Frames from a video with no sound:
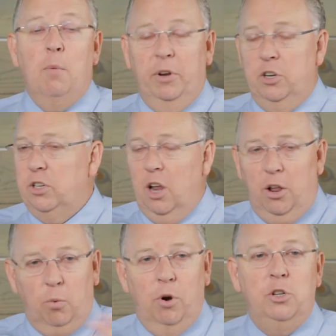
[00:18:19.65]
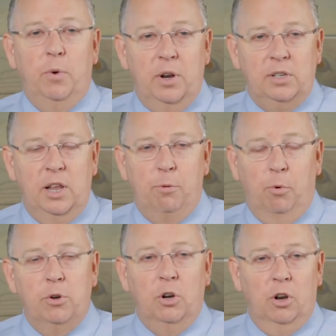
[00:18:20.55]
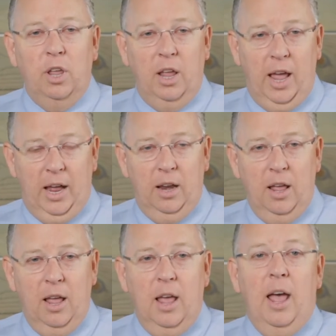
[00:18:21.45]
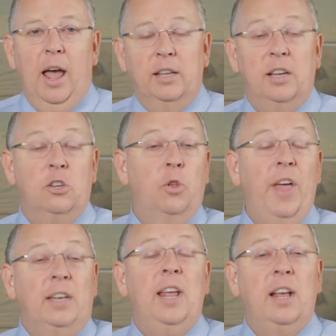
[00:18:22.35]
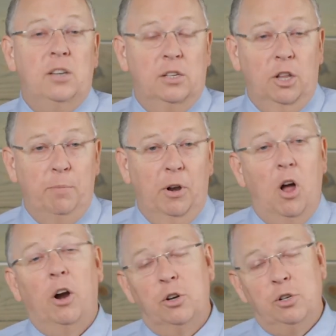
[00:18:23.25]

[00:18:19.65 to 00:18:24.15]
But just say all the words you want to say there, but what you're looking at and say, so that takes us a little bit longer.